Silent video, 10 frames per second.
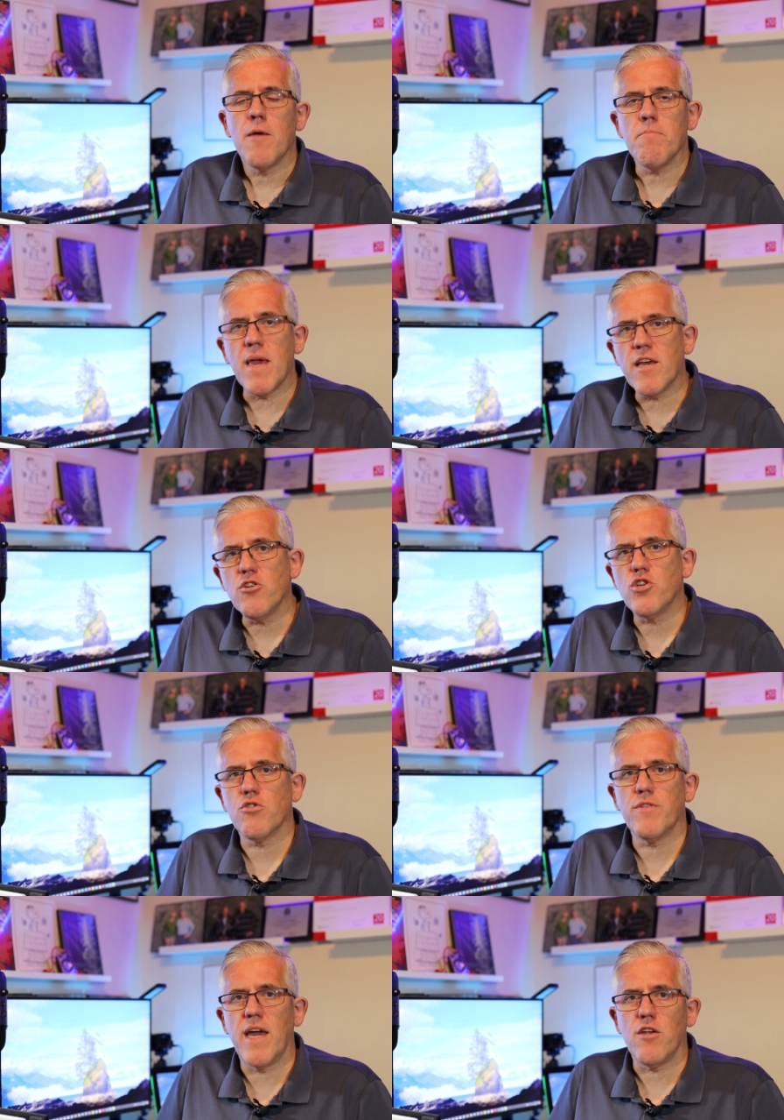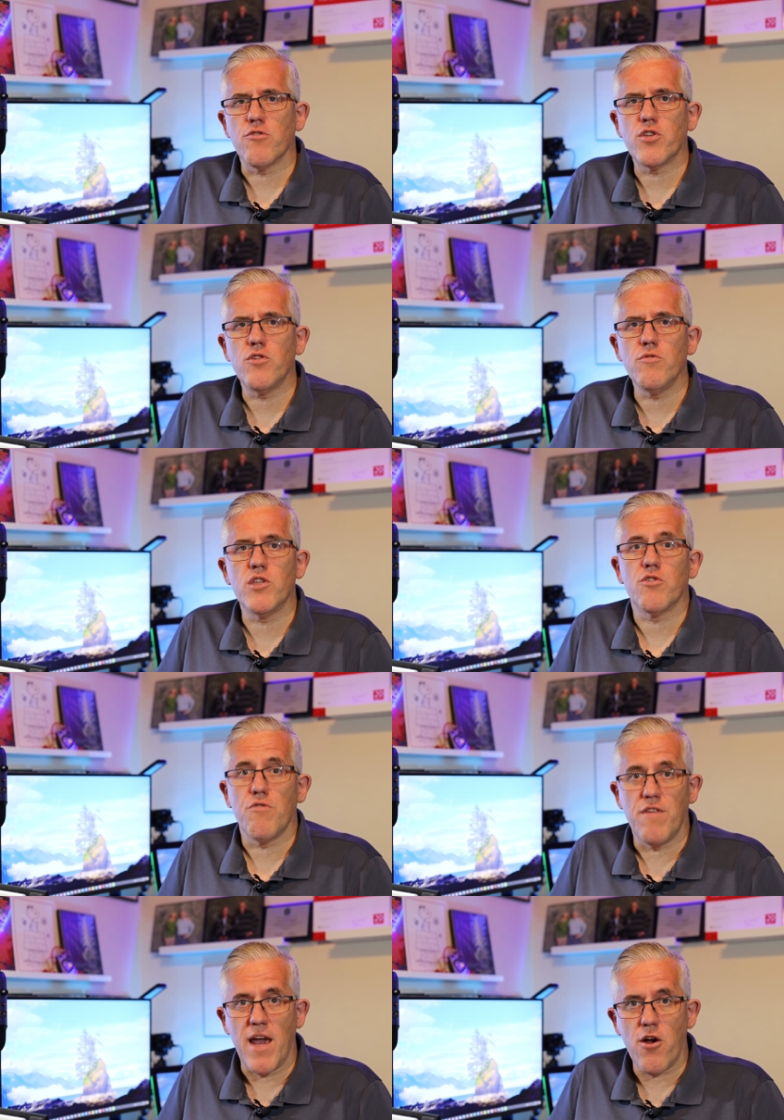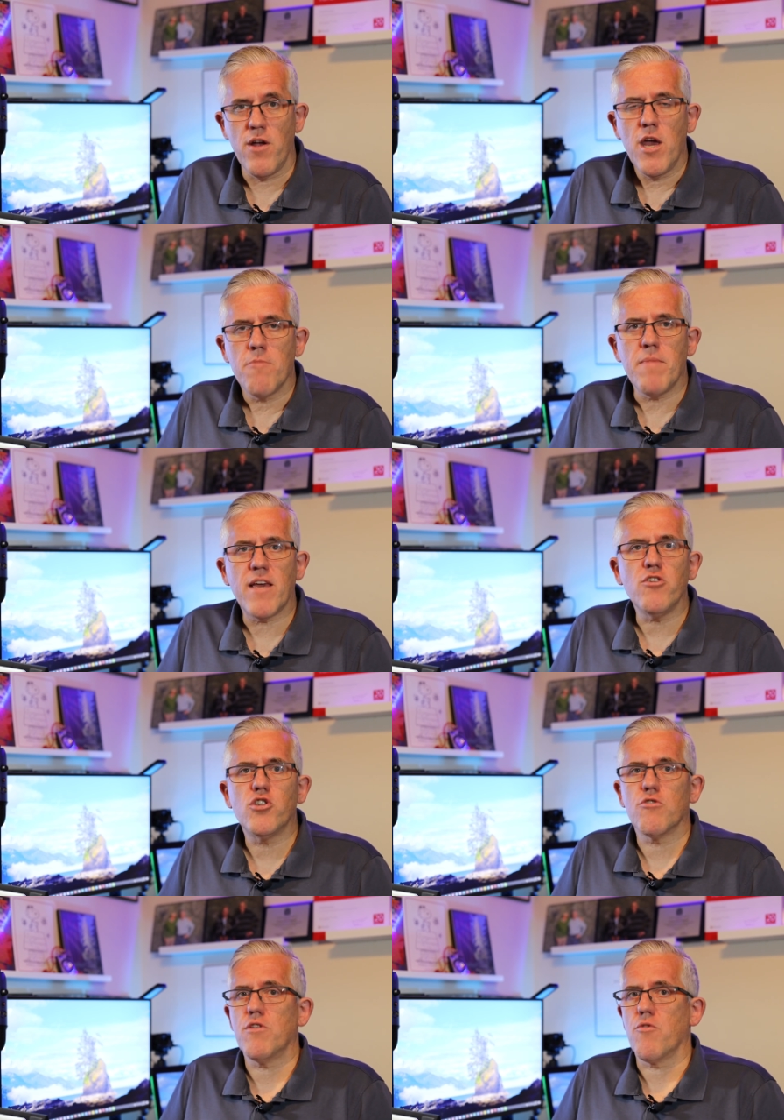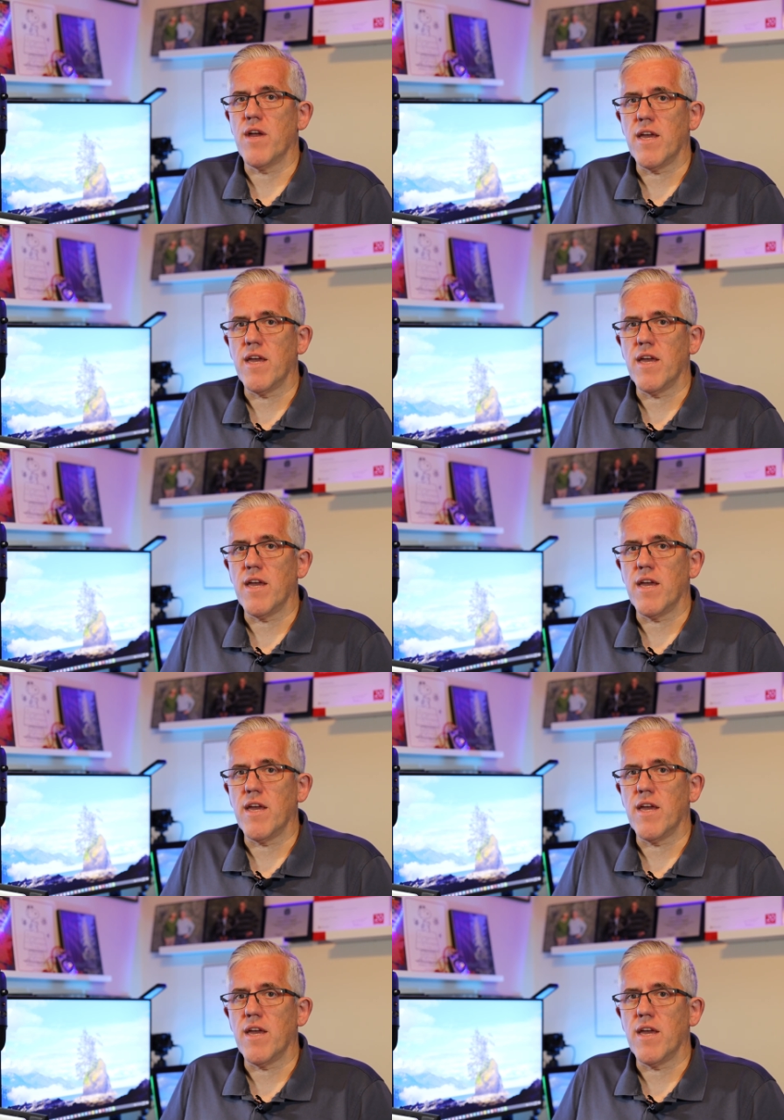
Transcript: making sure that your students are there, making sure they're